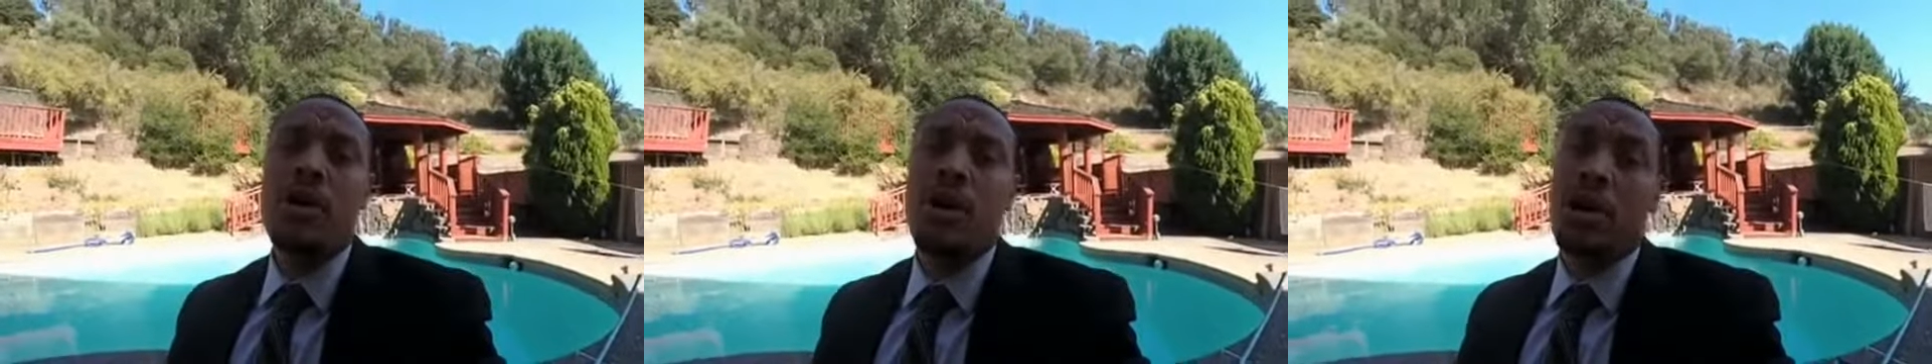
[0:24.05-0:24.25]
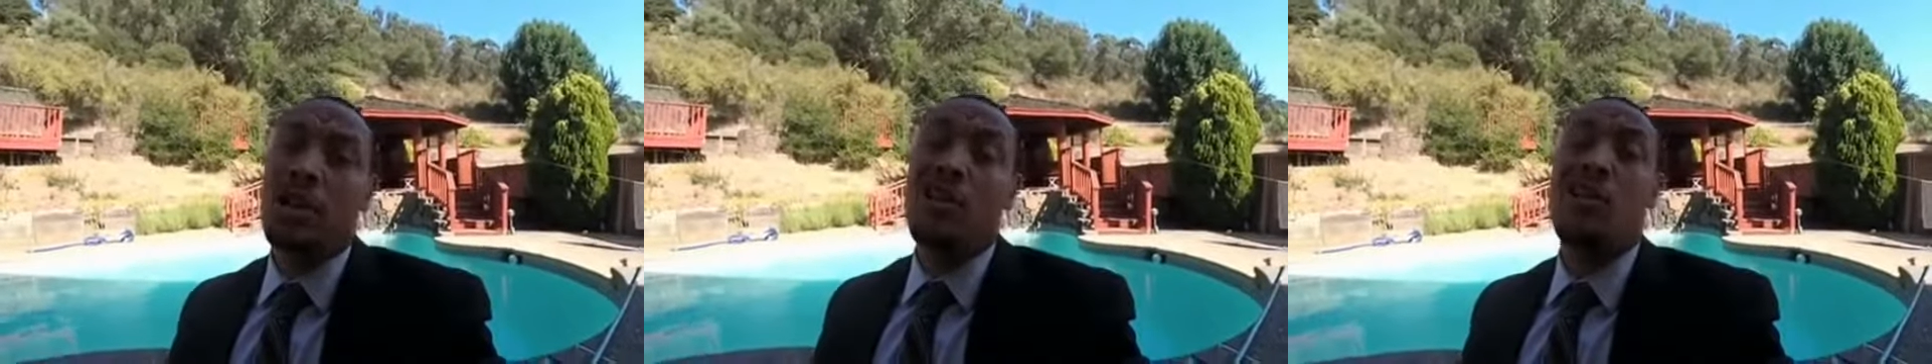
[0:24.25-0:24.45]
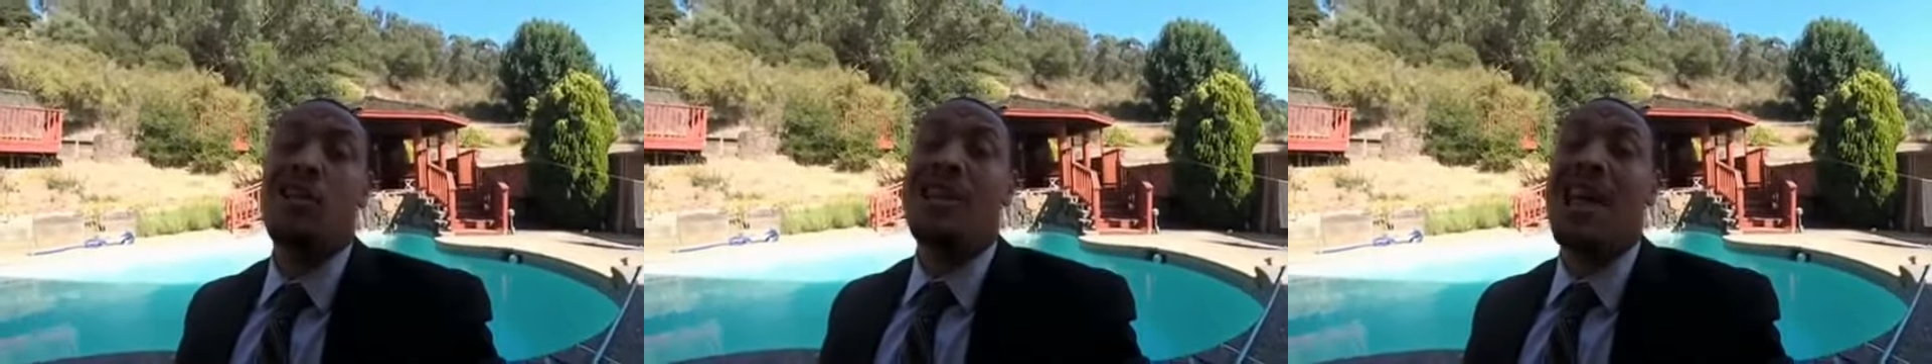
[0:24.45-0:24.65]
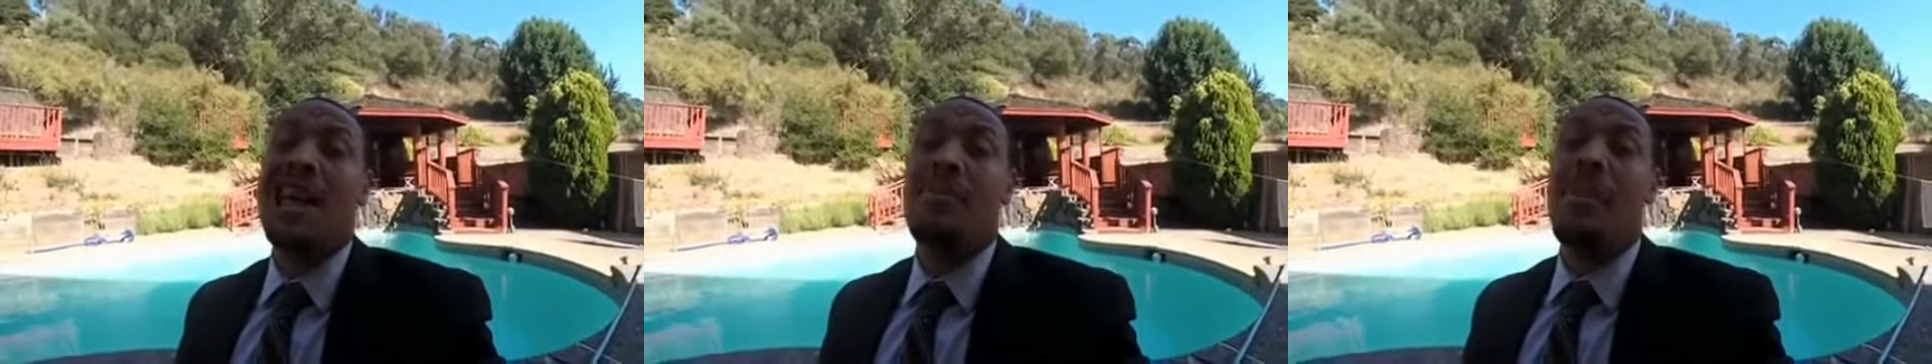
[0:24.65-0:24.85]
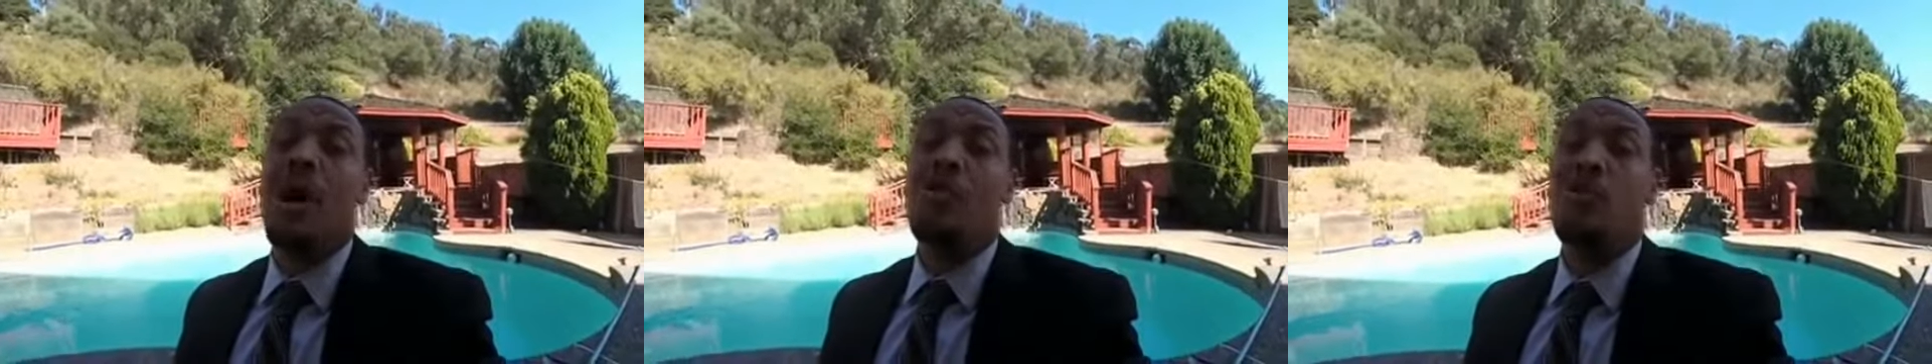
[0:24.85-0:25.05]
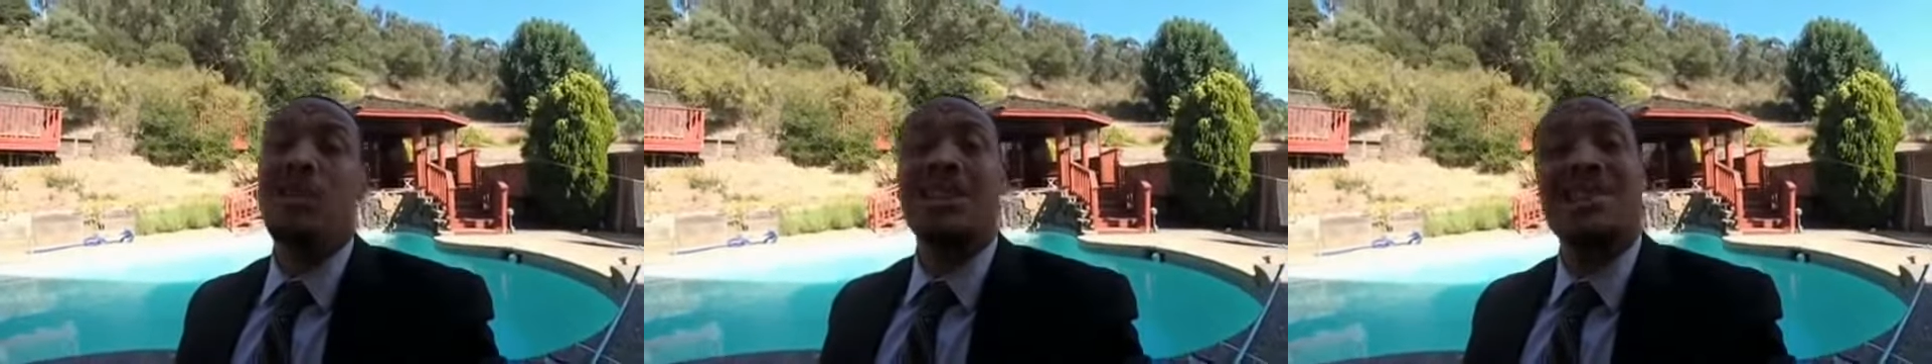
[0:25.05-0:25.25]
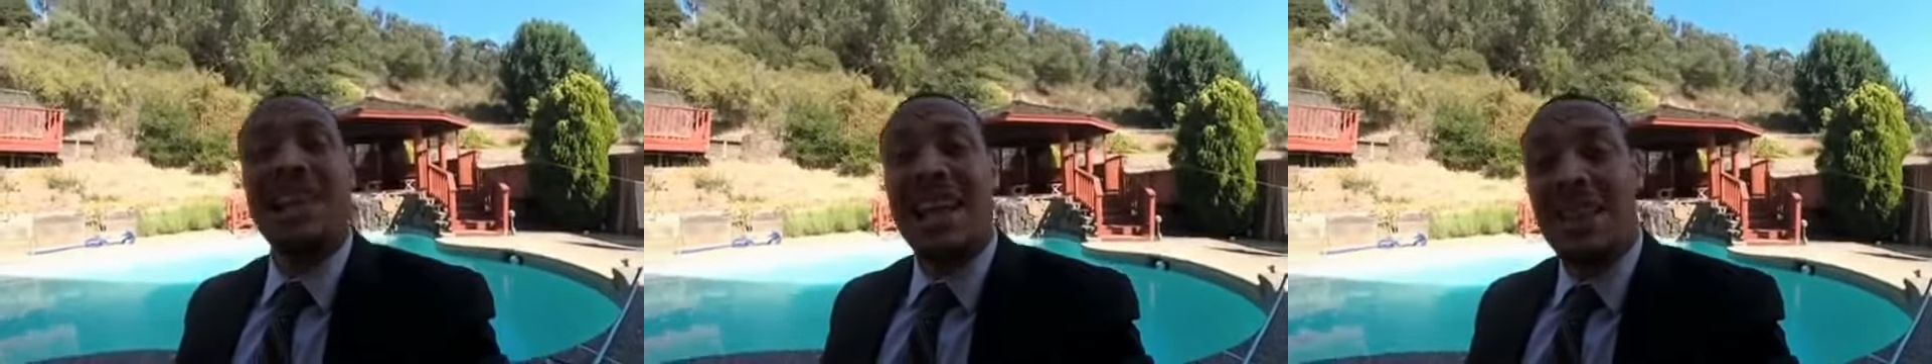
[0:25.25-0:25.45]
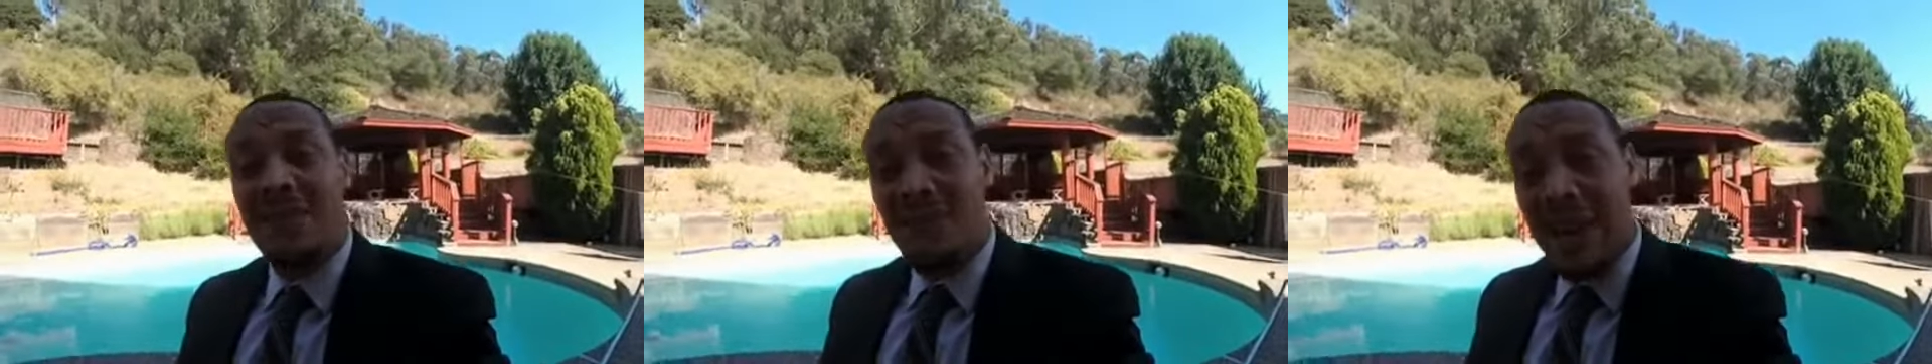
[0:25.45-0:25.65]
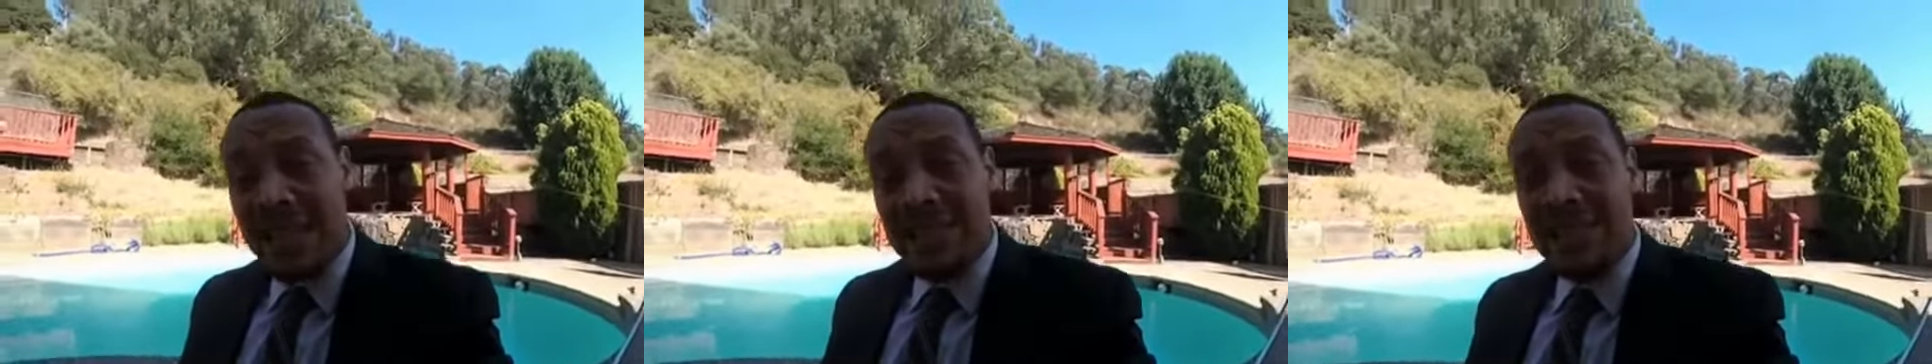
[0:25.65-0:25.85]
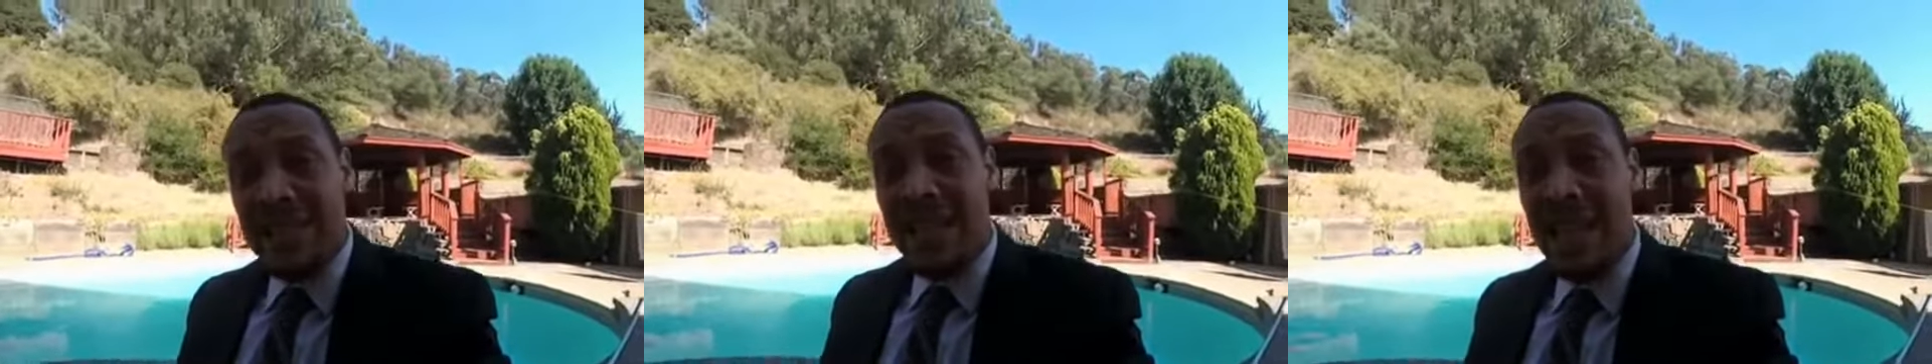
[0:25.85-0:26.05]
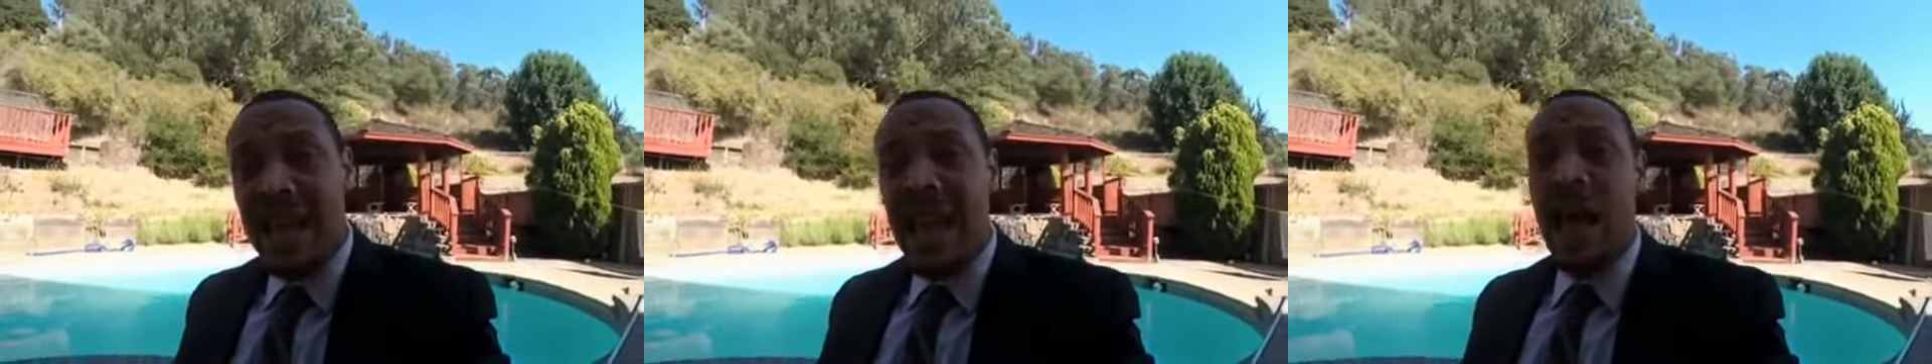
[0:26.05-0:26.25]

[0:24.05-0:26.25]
You're going to learn a lot about real estate investing.